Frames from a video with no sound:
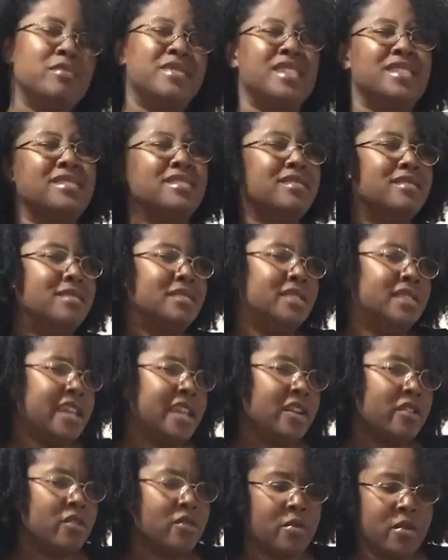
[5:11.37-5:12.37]
I'm just gonna
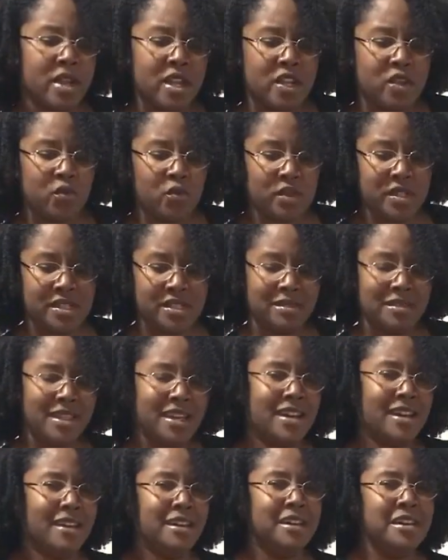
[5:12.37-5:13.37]
decorate it with some
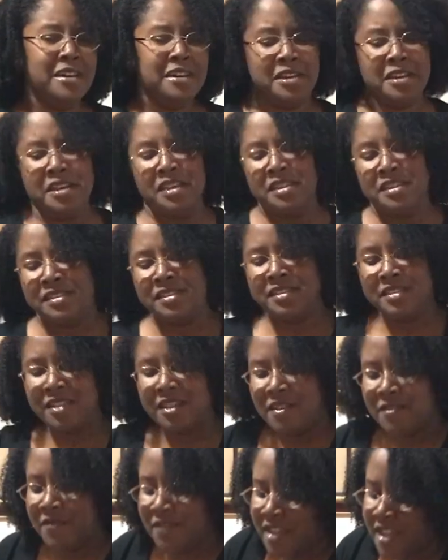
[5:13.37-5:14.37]

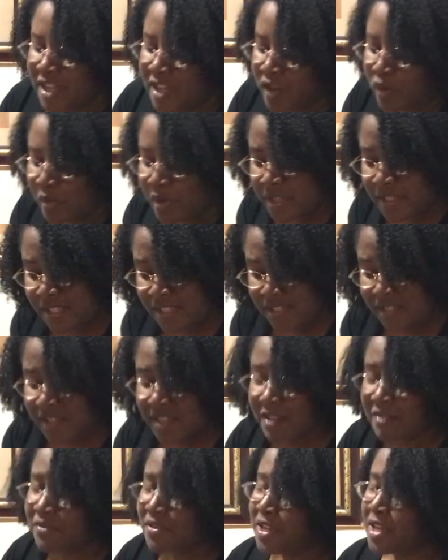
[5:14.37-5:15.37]
stuffed animals and
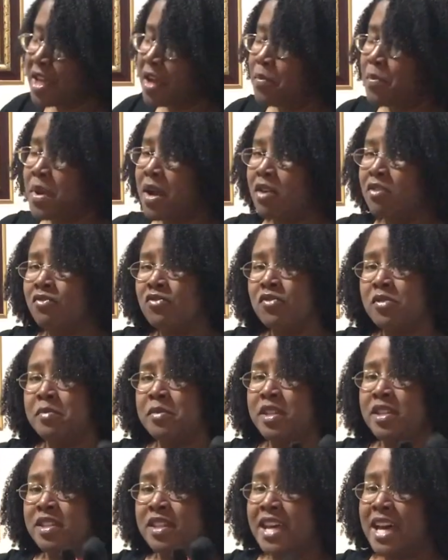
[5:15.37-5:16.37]
stuff that I bought
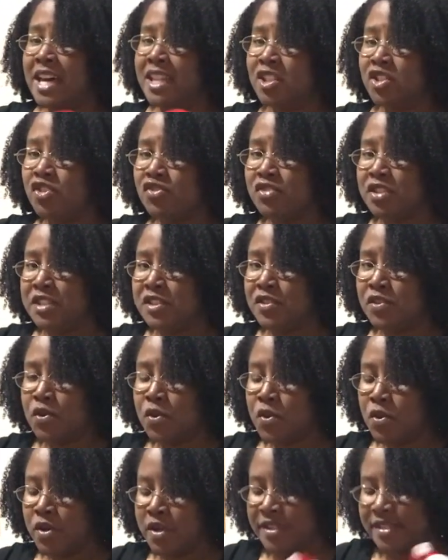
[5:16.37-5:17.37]
from the Dollar Tree
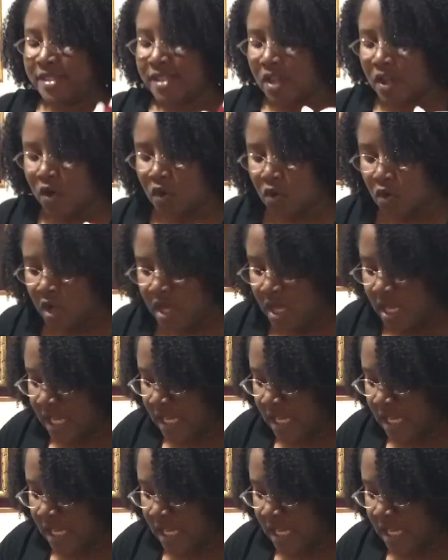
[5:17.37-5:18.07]
store. So